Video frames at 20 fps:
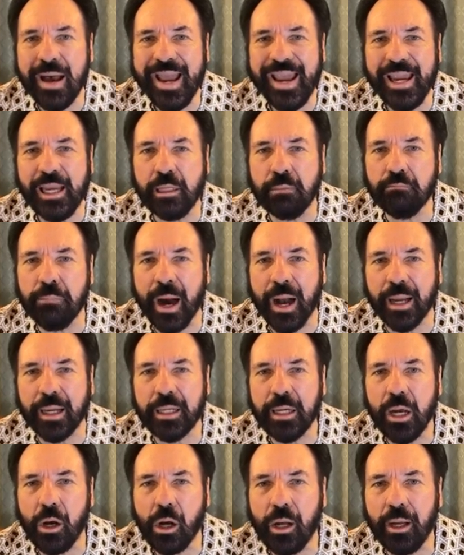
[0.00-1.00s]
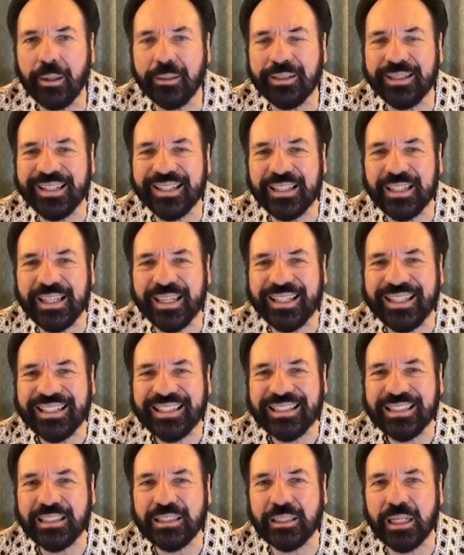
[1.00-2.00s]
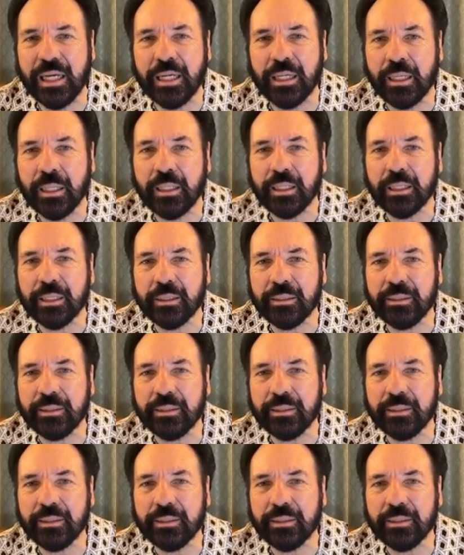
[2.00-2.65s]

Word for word: made by God in